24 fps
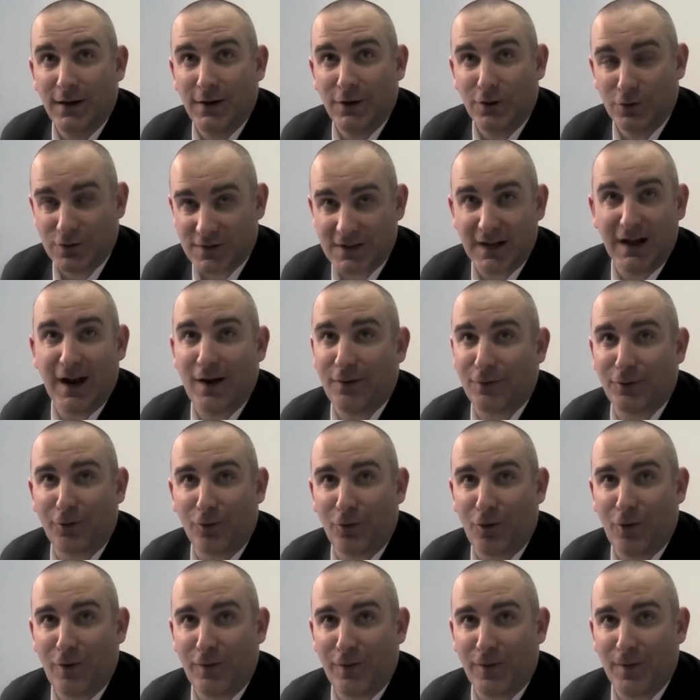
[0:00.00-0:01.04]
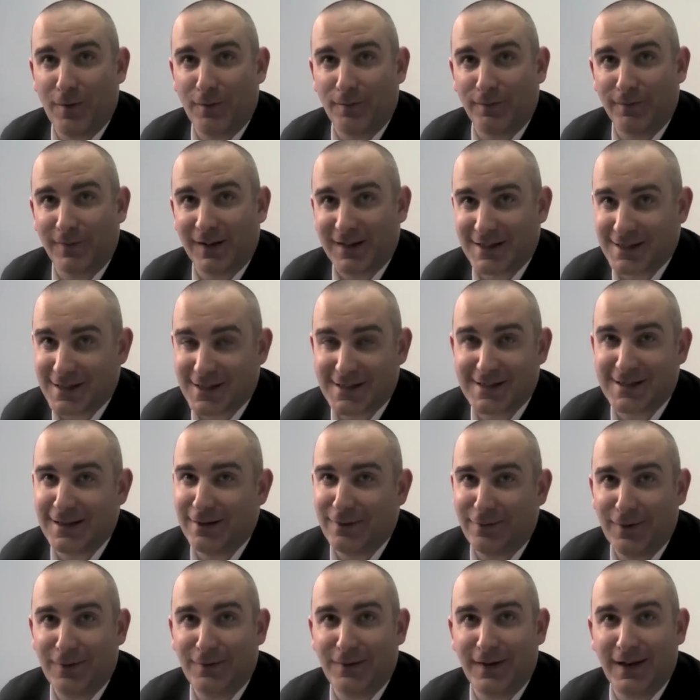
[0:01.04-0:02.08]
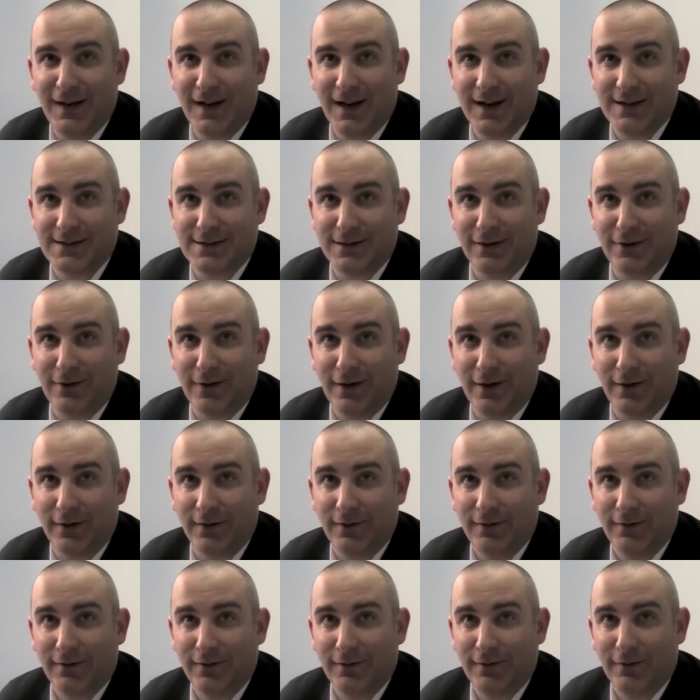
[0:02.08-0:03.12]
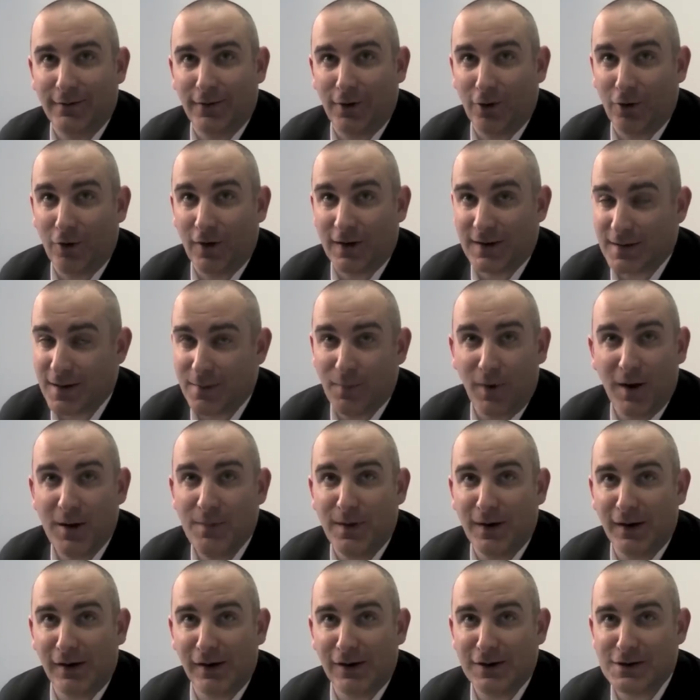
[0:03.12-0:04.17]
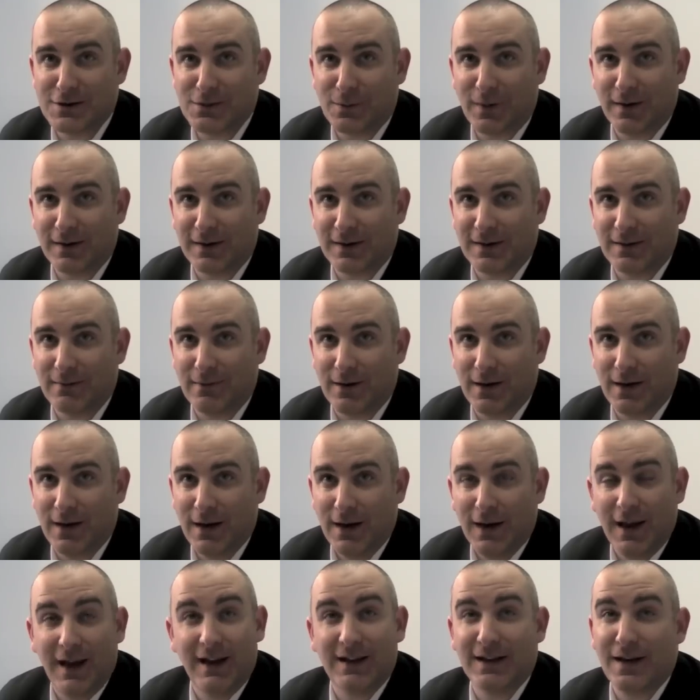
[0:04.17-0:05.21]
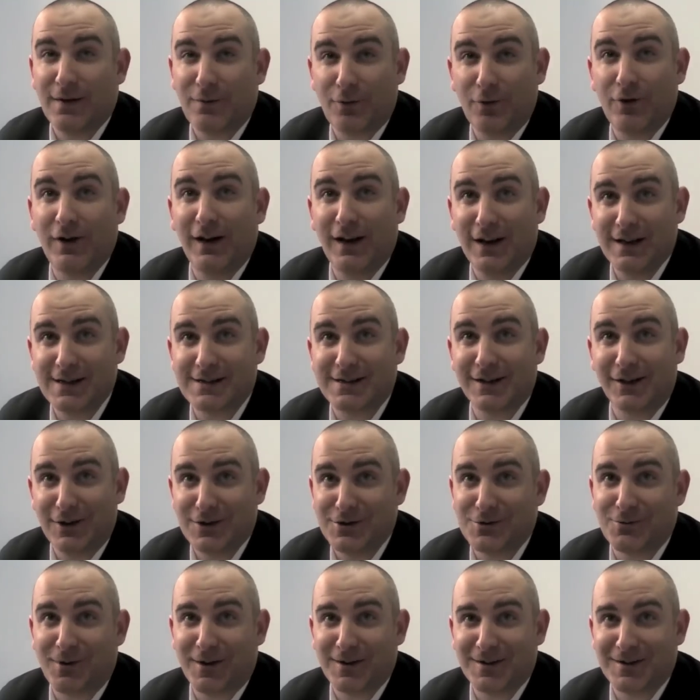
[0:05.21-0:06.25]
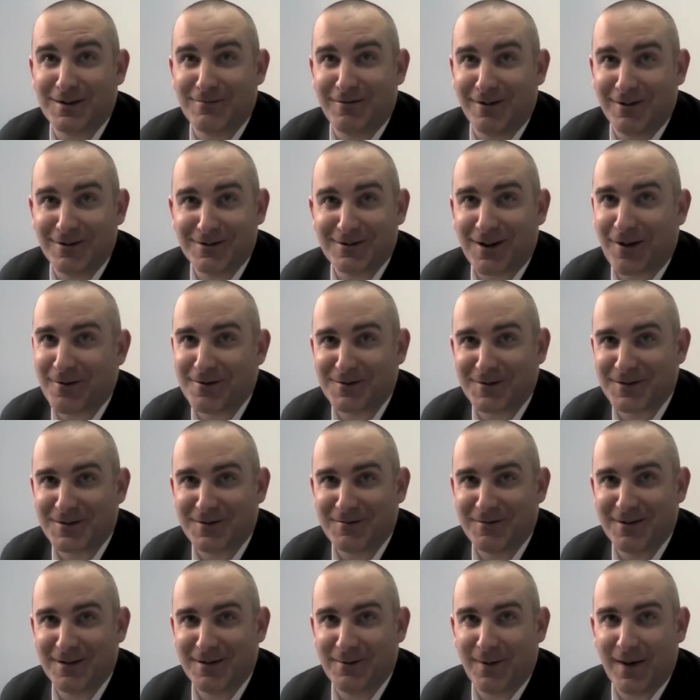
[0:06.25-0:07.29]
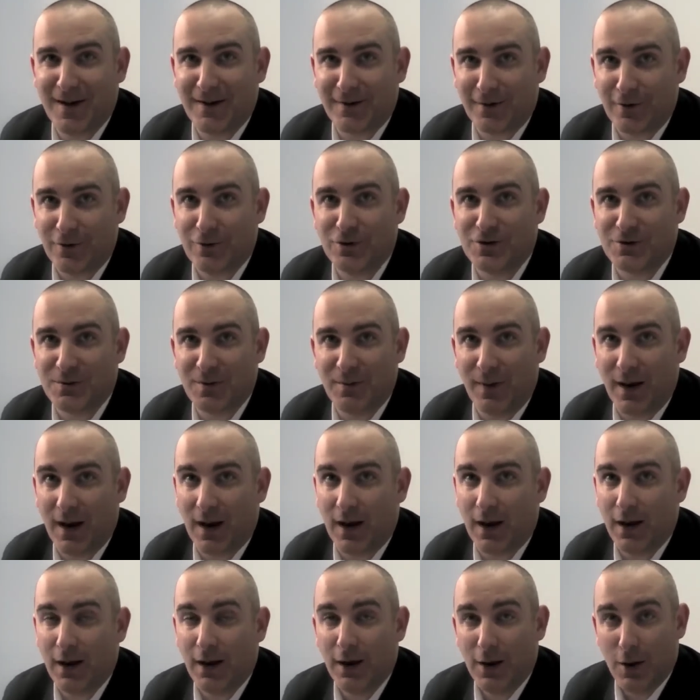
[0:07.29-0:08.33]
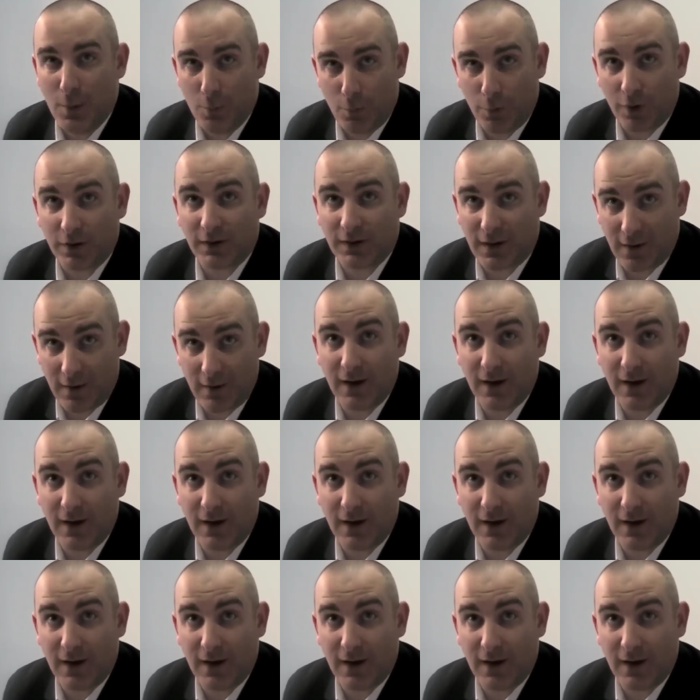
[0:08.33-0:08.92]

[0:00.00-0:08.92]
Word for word: you still have to roar for them because it's still 15 lads in green. You know, it, it mightn't be the guys you wanted to be. It never really is the guys you wanted to be. There's always going to be debate on who should be playing. But they're